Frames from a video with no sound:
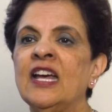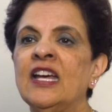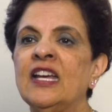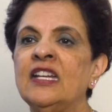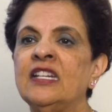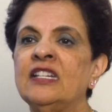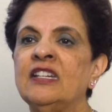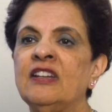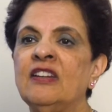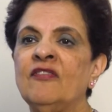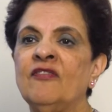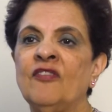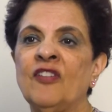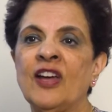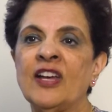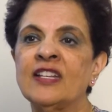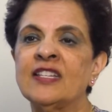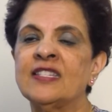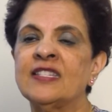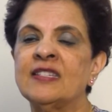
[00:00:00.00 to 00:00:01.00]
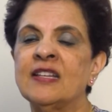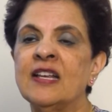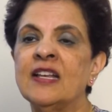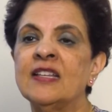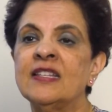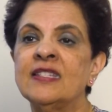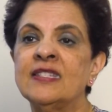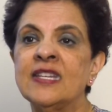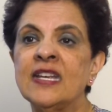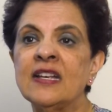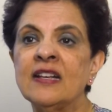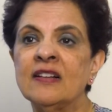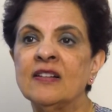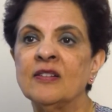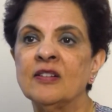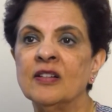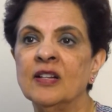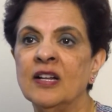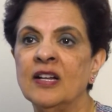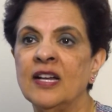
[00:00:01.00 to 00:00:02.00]
It affects
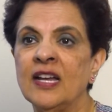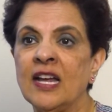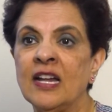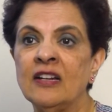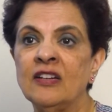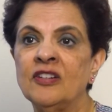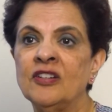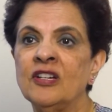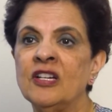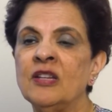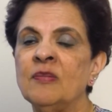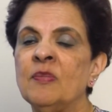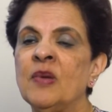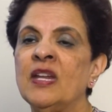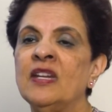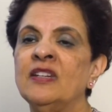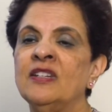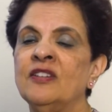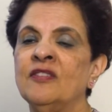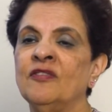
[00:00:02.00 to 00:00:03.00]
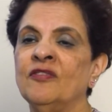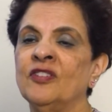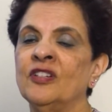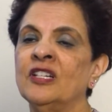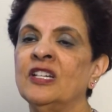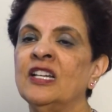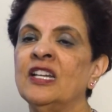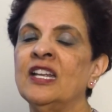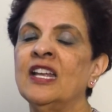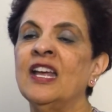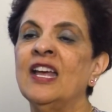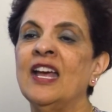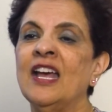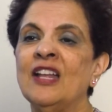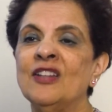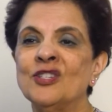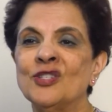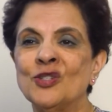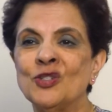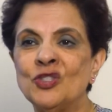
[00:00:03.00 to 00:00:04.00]
single elderly men differently.
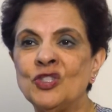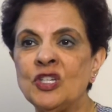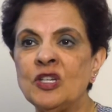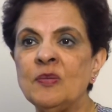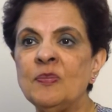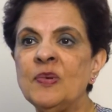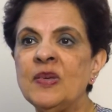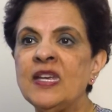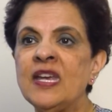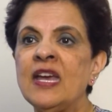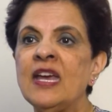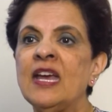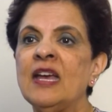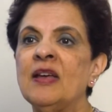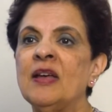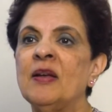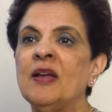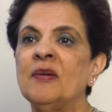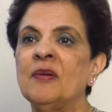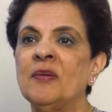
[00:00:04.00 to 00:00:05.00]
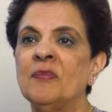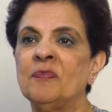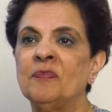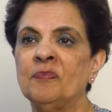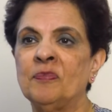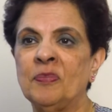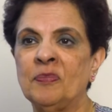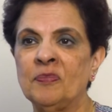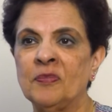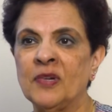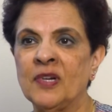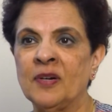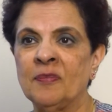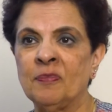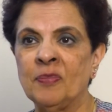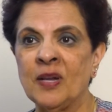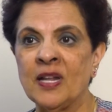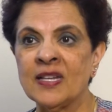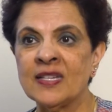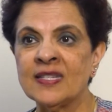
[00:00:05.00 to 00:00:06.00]
And so GBA
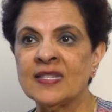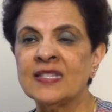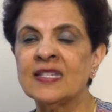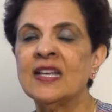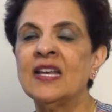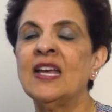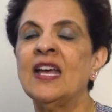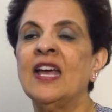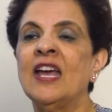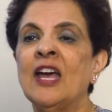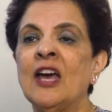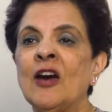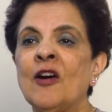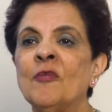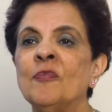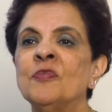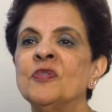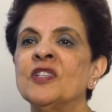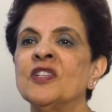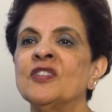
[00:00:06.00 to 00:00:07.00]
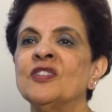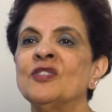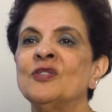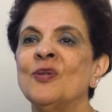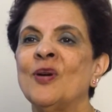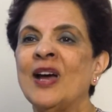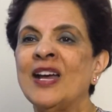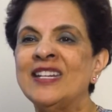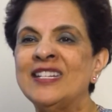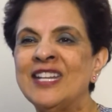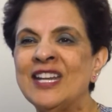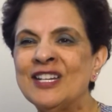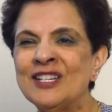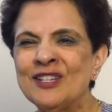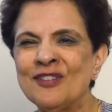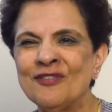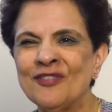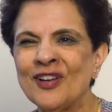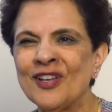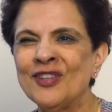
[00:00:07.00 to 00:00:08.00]
plus helps us to
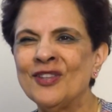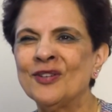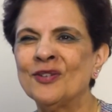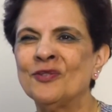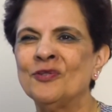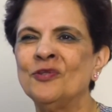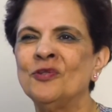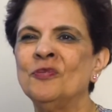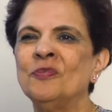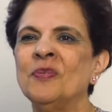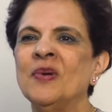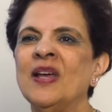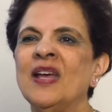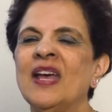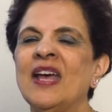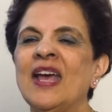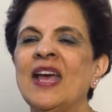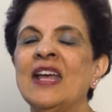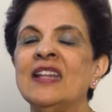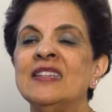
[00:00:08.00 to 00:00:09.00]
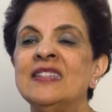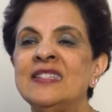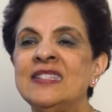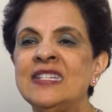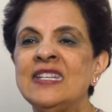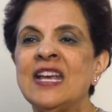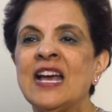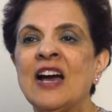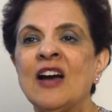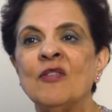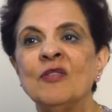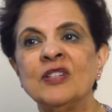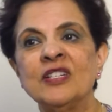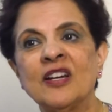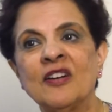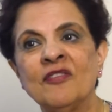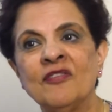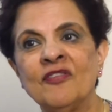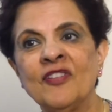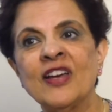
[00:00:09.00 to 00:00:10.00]
identify the group and see how it
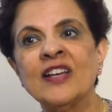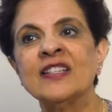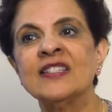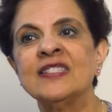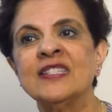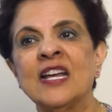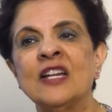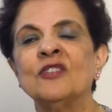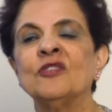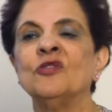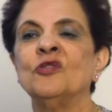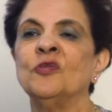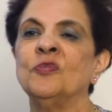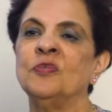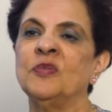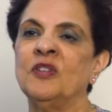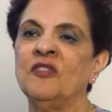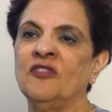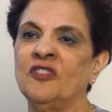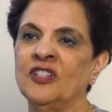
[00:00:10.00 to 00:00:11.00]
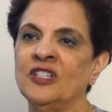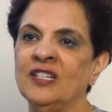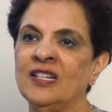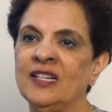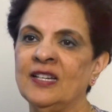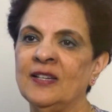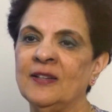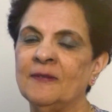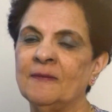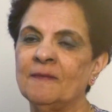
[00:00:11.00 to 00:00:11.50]
affects that group differently.